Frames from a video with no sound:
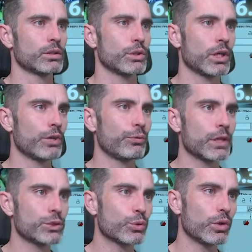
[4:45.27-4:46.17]
So here, if I
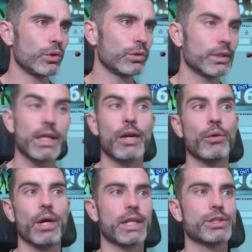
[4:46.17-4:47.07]
scroll, there you
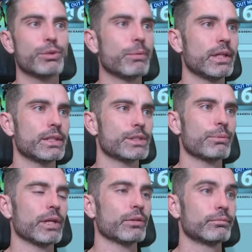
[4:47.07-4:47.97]
go, I can zoom in
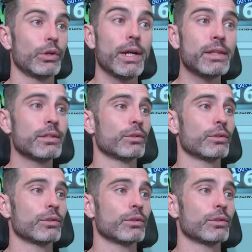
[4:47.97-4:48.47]
zoom out. All right,